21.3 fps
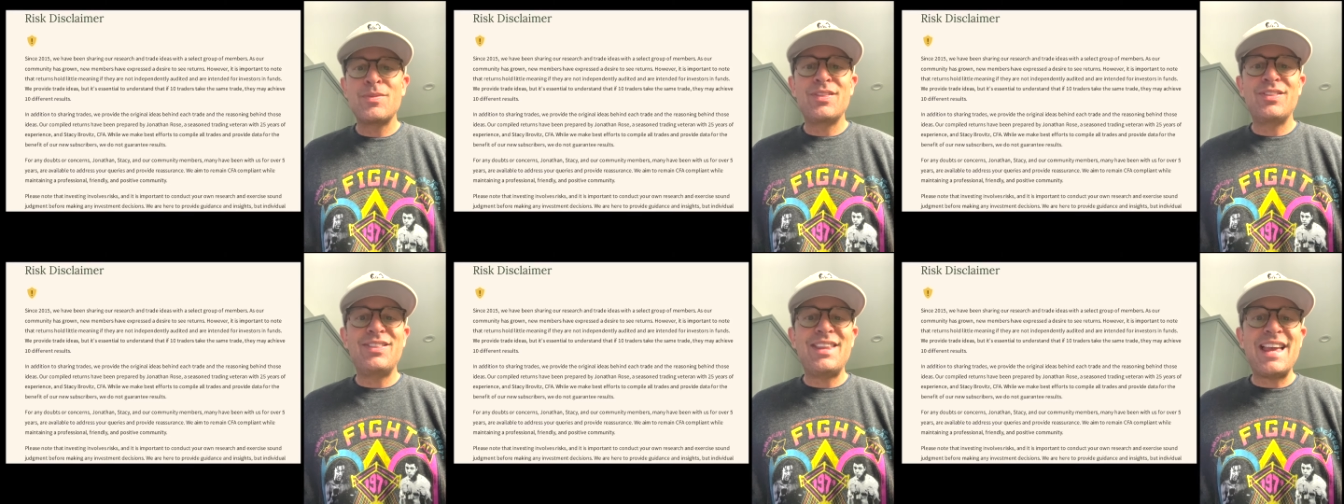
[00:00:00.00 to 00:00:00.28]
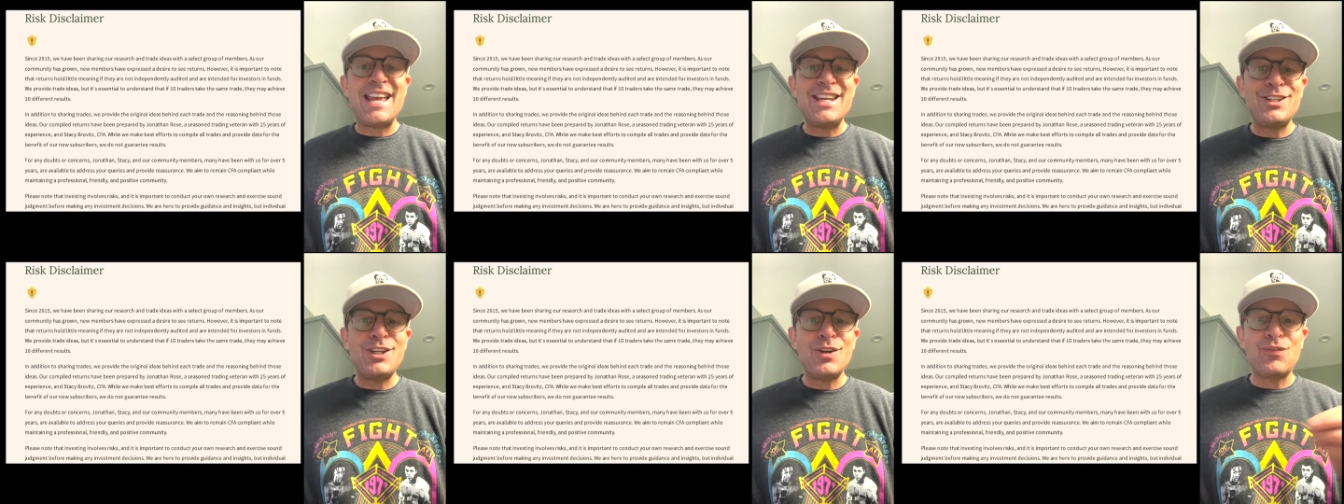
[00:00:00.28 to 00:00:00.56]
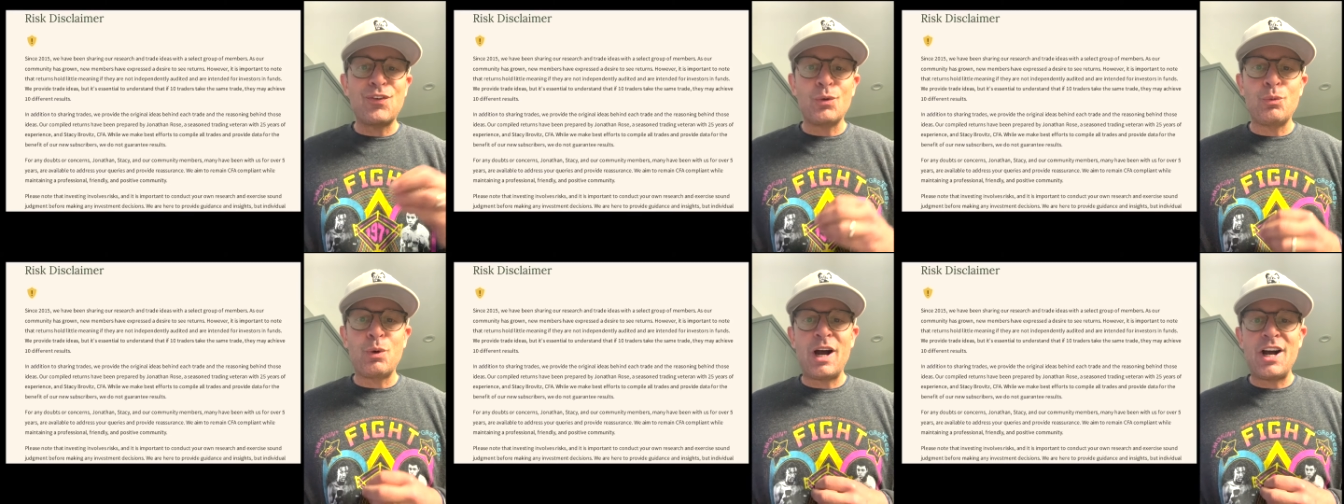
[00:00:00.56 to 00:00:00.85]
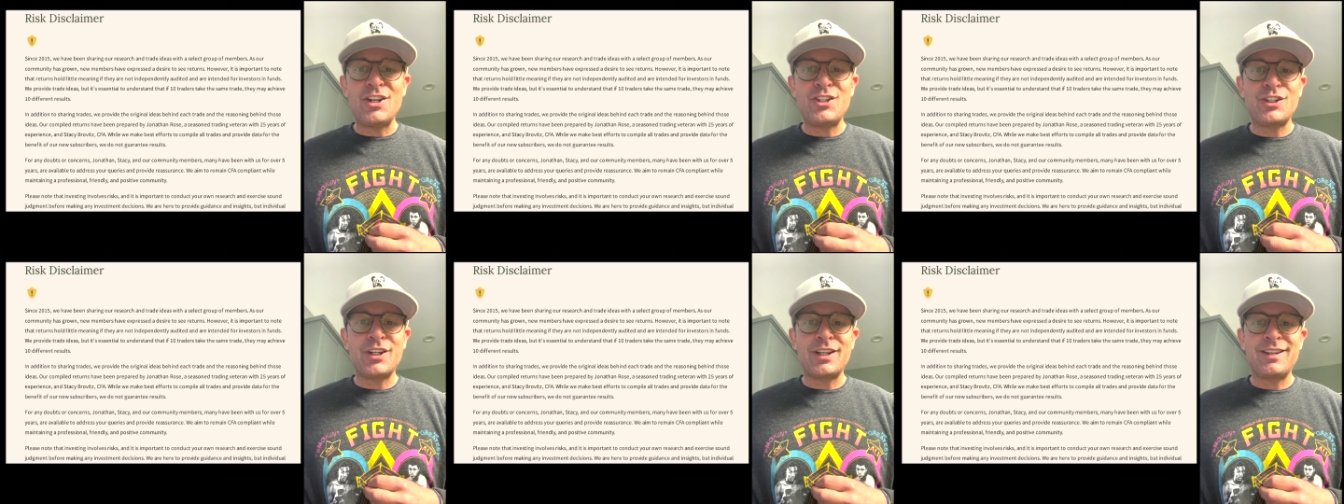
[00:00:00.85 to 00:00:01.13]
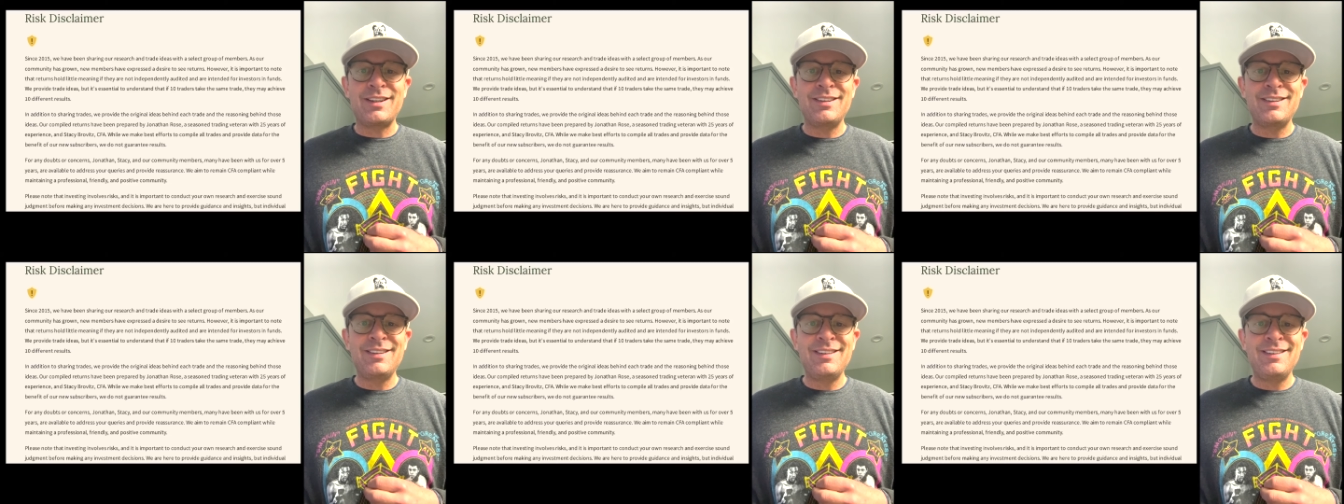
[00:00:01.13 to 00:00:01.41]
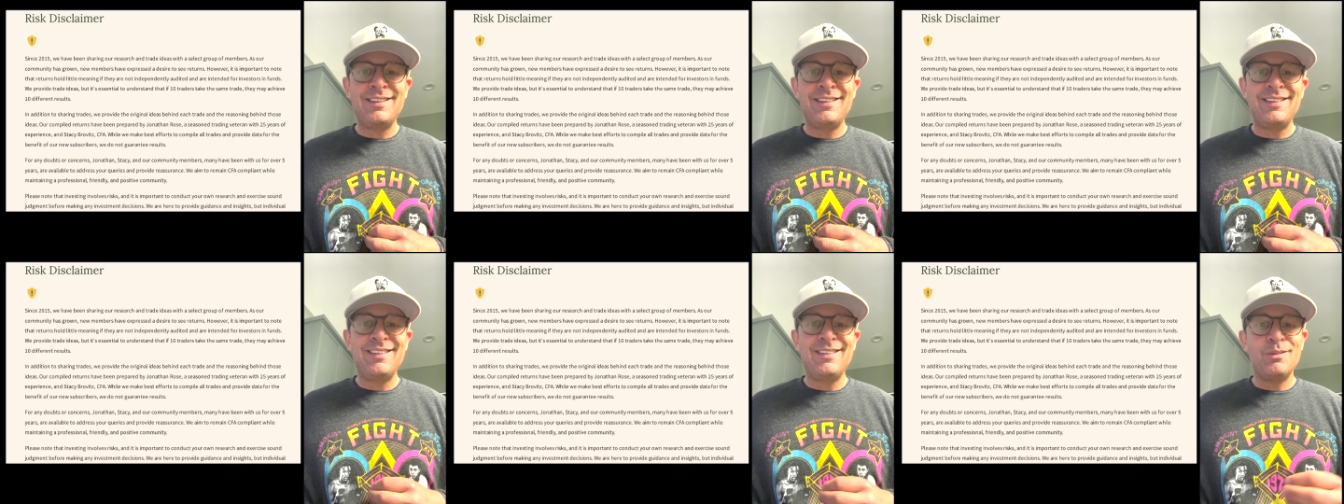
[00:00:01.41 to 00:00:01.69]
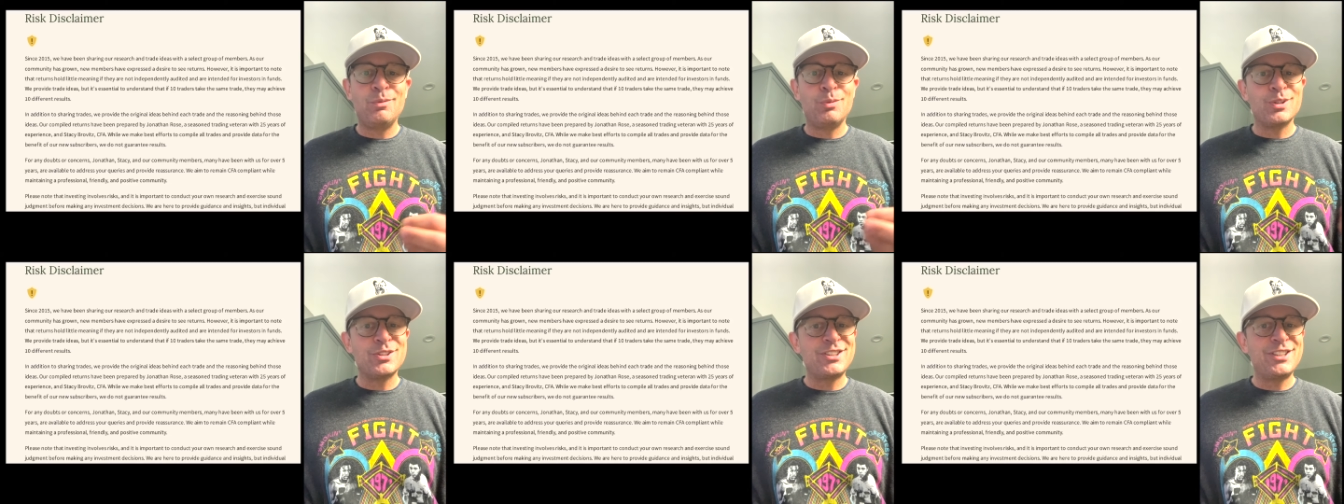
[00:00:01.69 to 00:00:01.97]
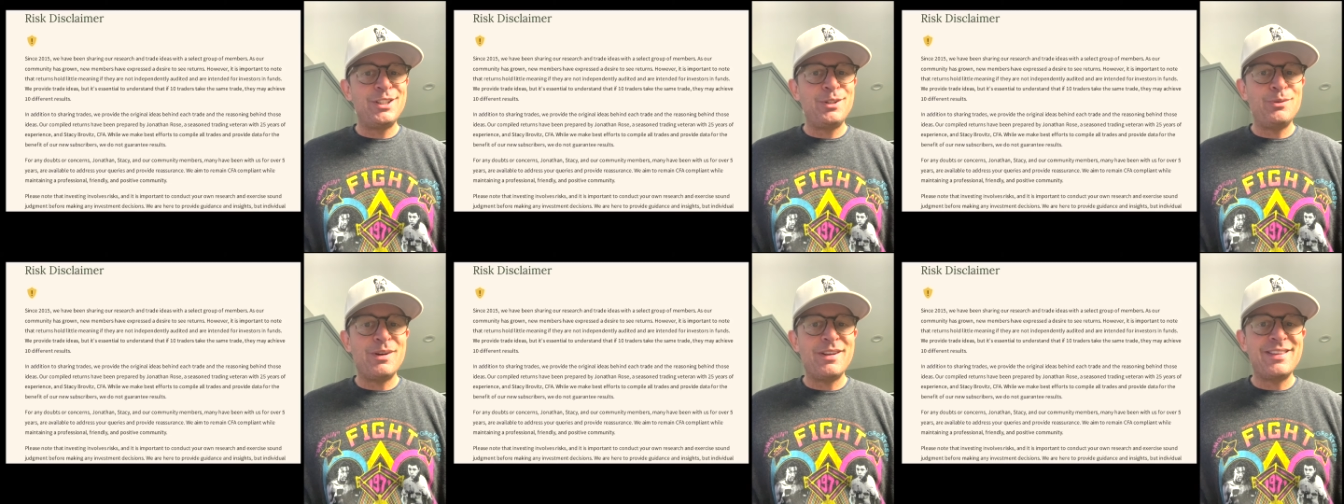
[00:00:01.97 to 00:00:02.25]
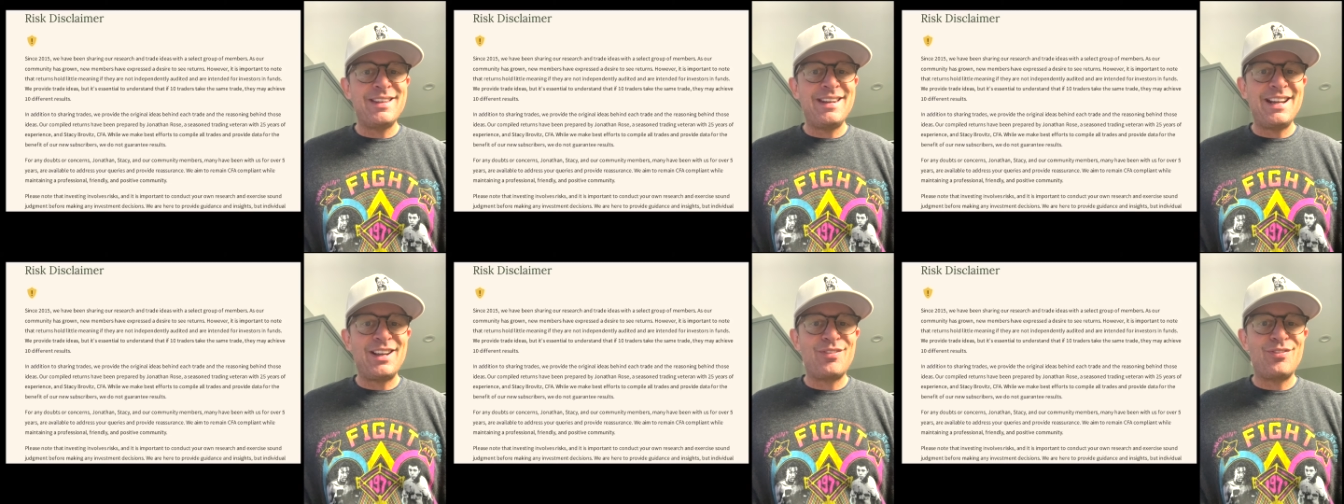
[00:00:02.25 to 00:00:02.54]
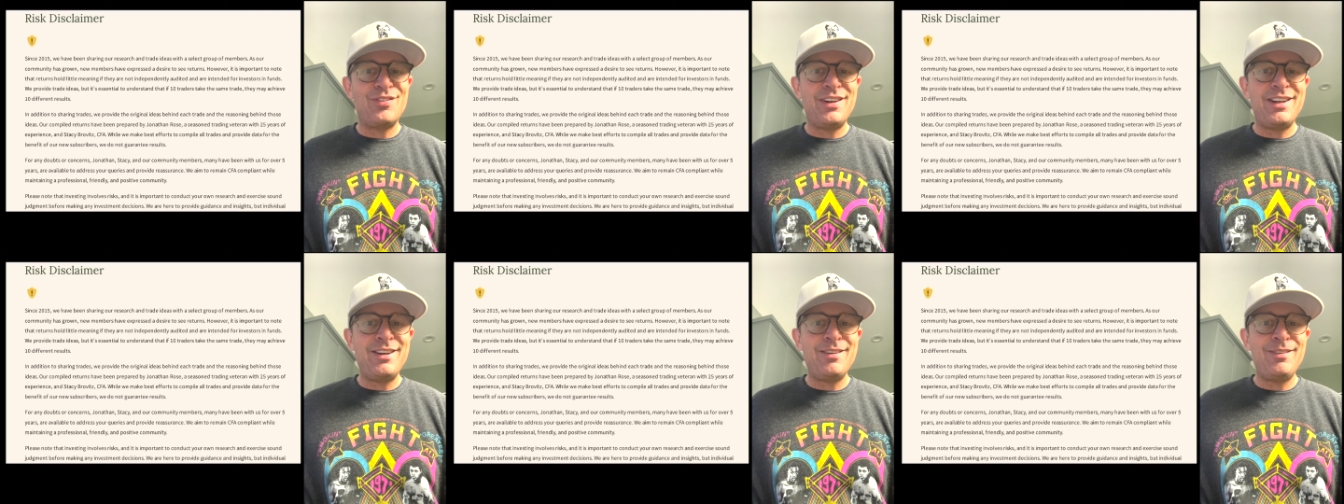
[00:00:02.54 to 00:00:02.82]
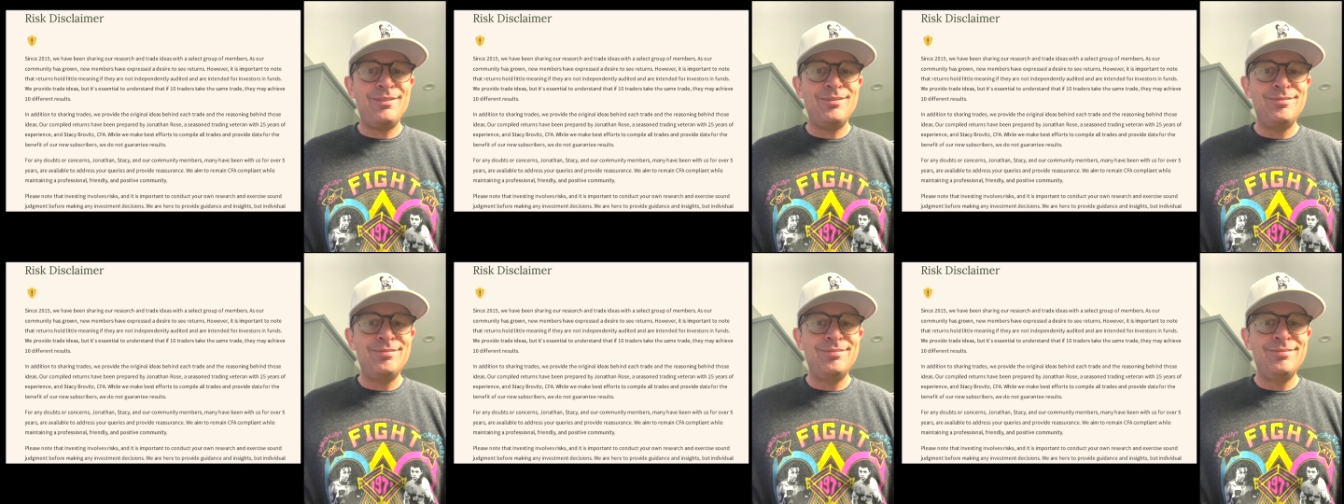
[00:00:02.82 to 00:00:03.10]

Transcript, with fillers: Thank you for watching. We'll see you on the next video.